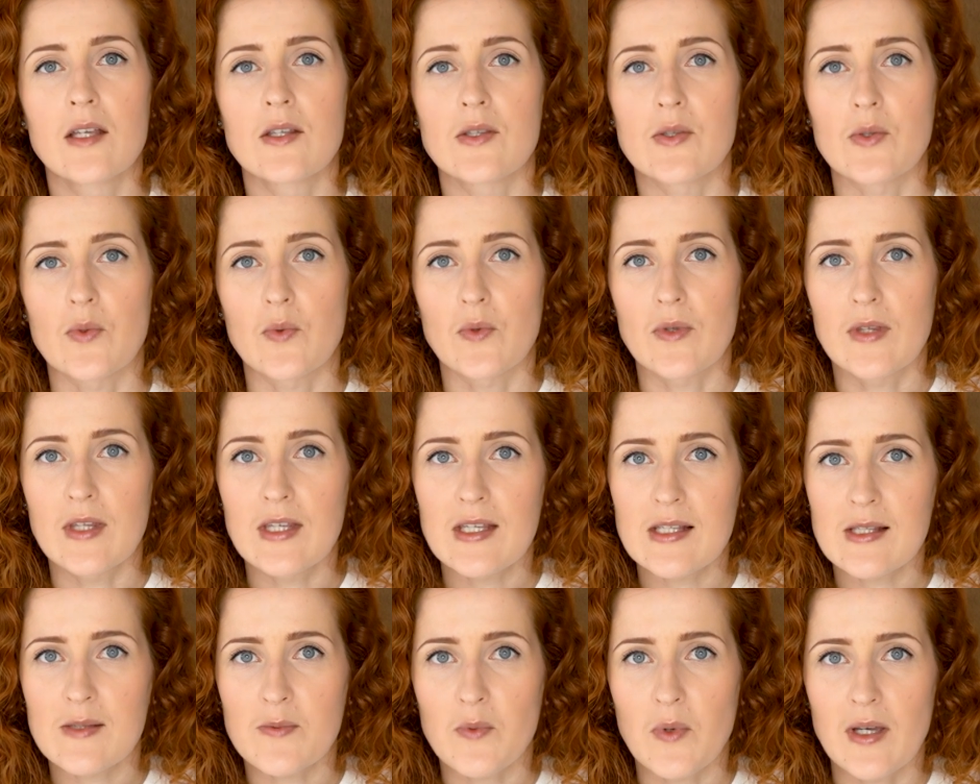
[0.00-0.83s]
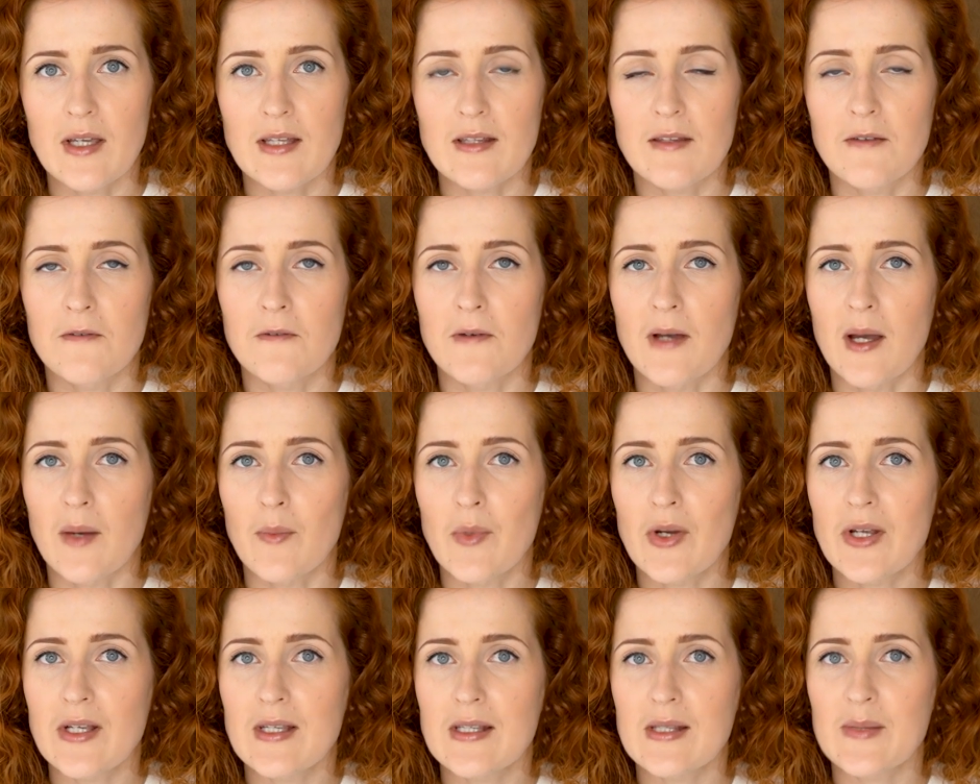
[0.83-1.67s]
So this way the
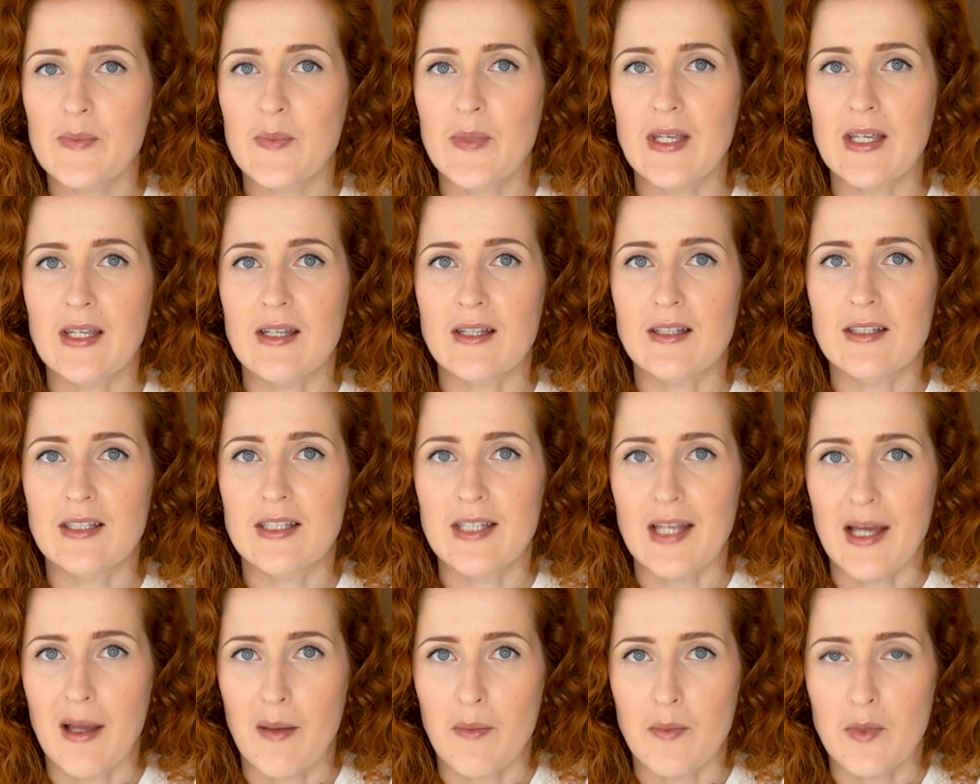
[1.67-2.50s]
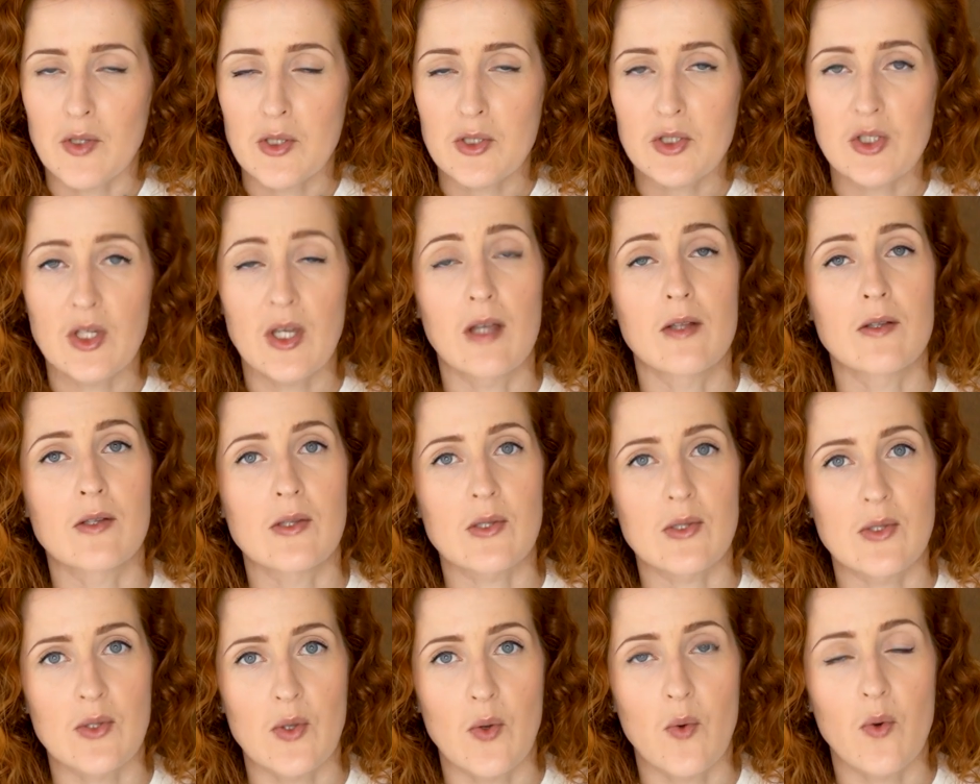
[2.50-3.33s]
fabric is being damaged
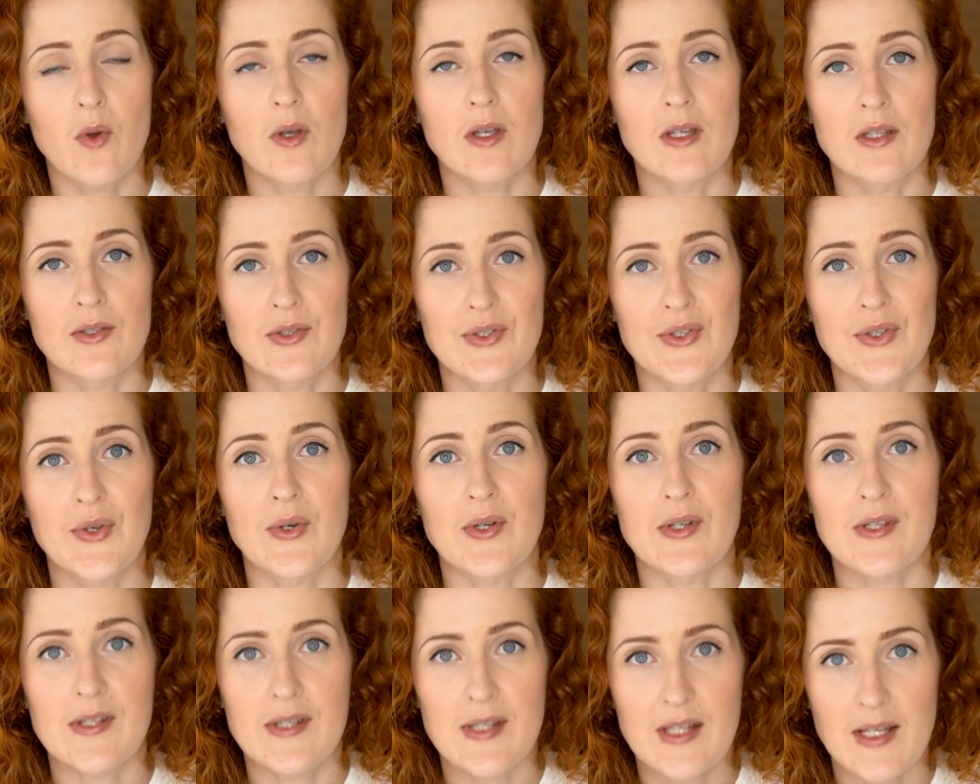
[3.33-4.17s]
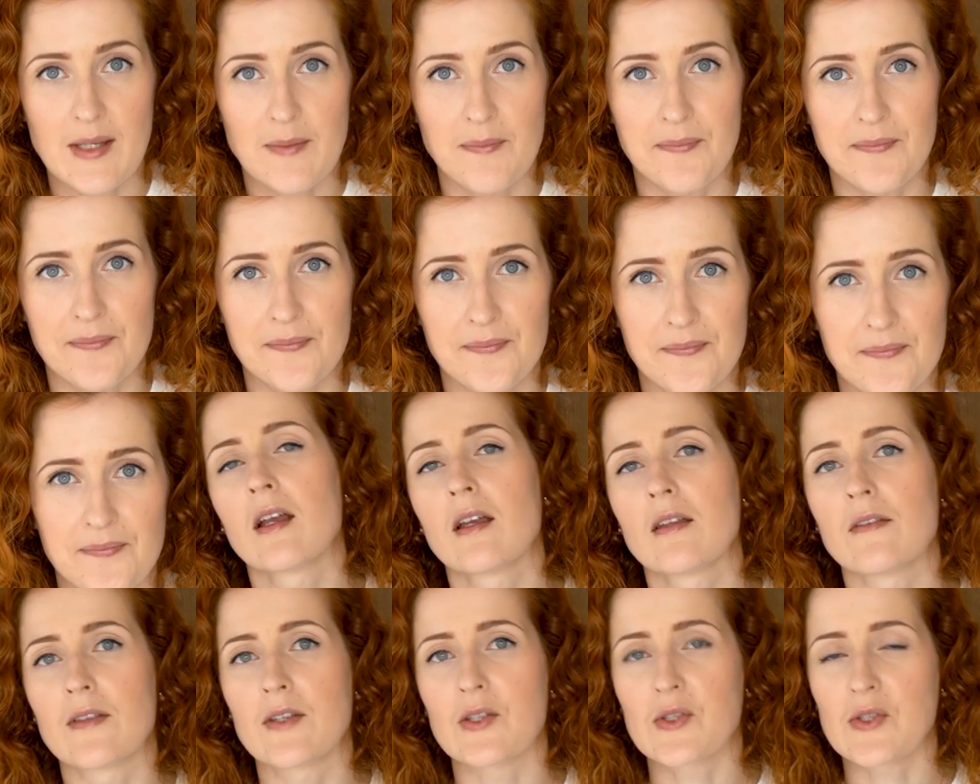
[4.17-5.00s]
and so is your seam.
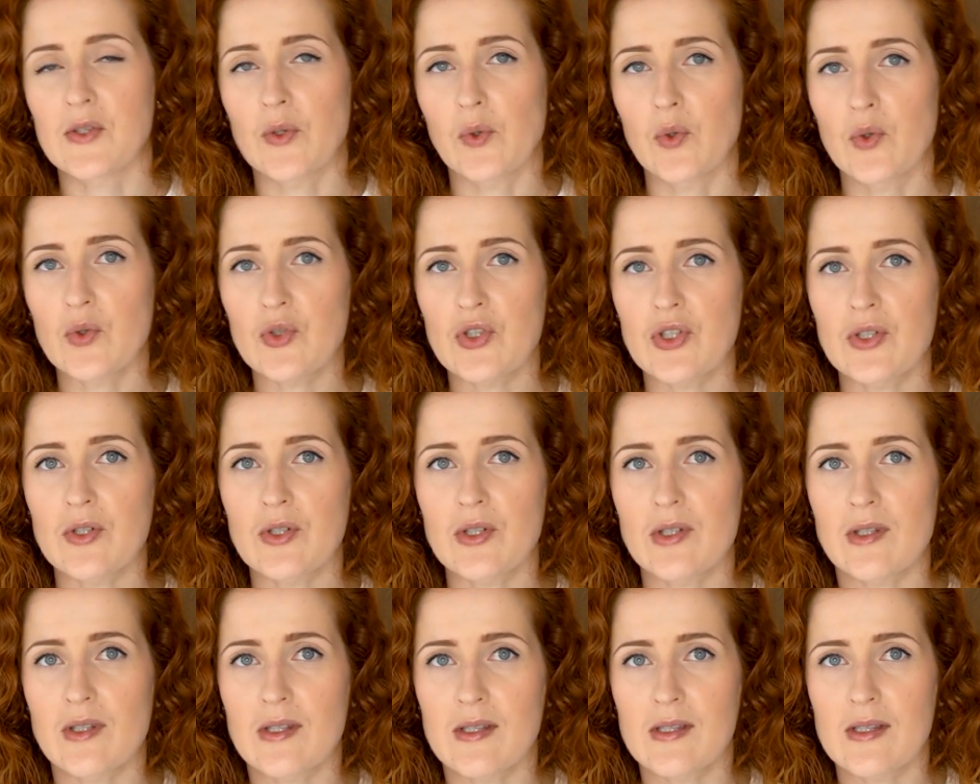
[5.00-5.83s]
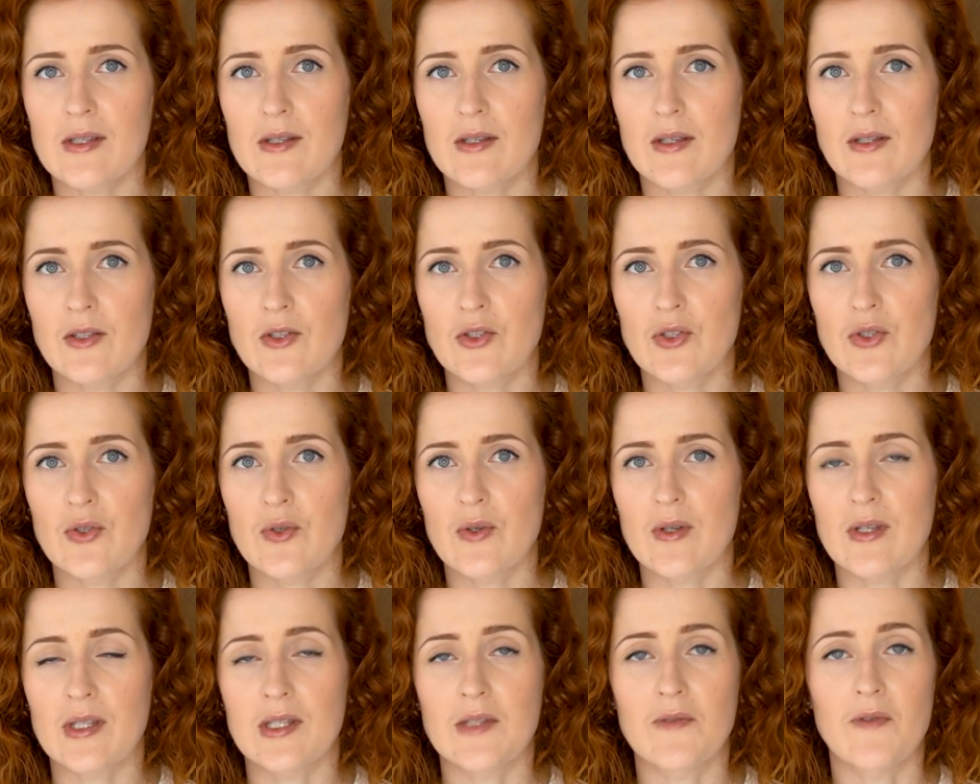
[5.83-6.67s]
The solution to this issue
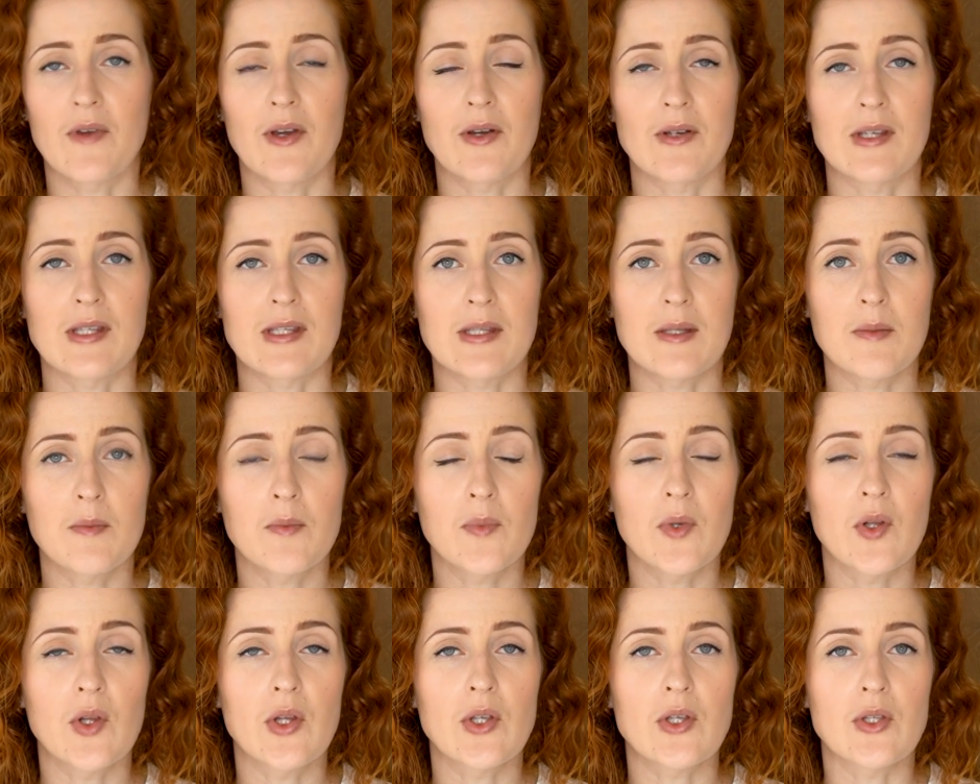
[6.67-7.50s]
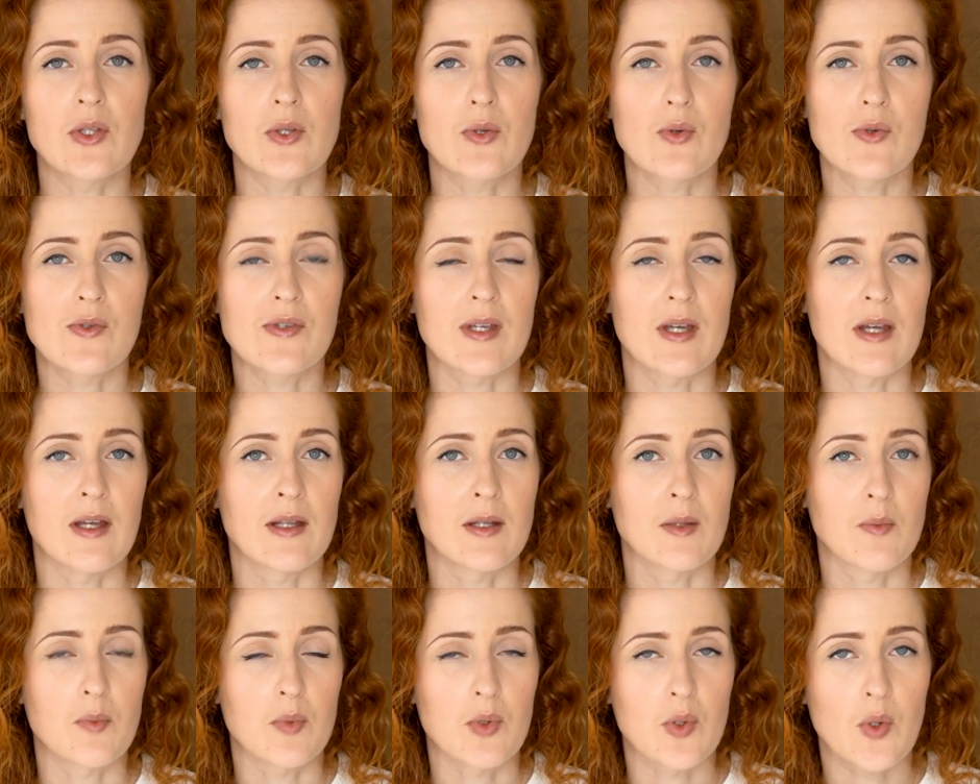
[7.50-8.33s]
is very simple: use
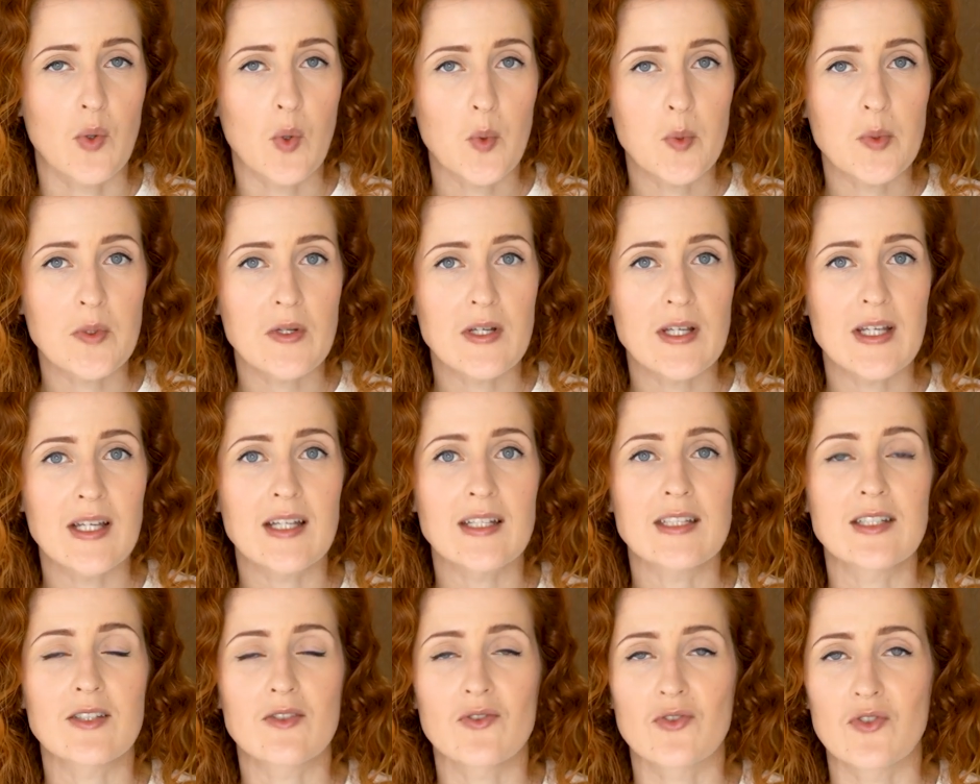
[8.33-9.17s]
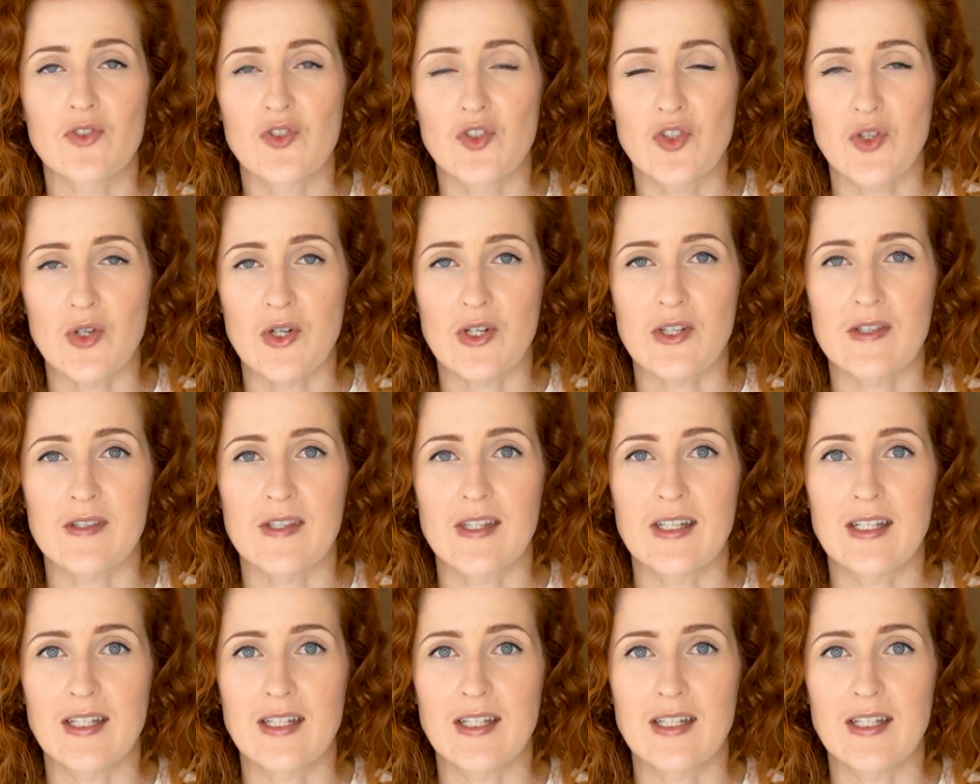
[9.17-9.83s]
an appropriate jersey